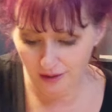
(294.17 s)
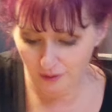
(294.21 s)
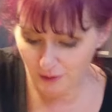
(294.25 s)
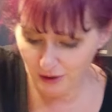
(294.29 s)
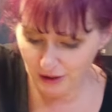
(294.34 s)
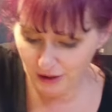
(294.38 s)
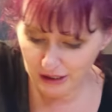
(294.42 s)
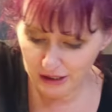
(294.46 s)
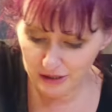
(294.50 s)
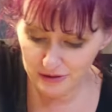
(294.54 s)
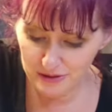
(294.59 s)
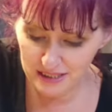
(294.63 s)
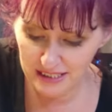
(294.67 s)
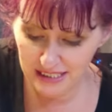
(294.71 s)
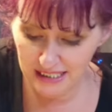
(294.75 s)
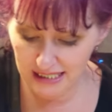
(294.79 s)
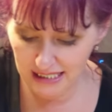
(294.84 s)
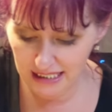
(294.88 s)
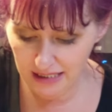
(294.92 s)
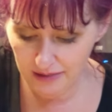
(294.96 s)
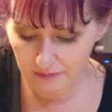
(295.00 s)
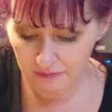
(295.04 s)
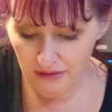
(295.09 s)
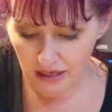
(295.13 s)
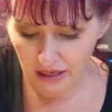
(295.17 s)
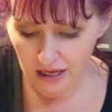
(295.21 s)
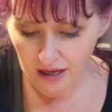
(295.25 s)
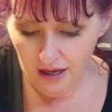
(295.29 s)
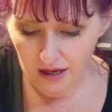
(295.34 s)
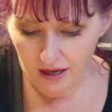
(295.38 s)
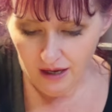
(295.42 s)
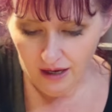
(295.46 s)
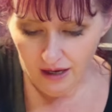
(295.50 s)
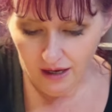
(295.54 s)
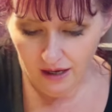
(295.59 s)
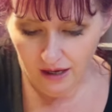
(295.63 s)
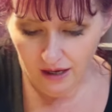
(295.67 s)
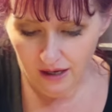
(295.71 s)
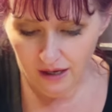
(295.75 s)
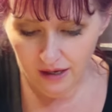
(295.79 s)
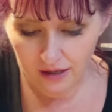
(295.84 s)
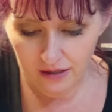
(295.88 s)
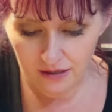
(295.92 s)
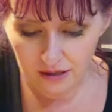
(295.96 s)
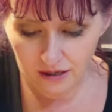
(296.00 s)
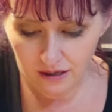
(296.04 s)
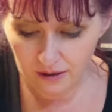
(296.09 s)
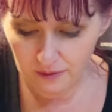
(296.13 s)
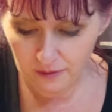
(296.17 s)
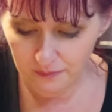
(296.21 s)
that we're going to go see, and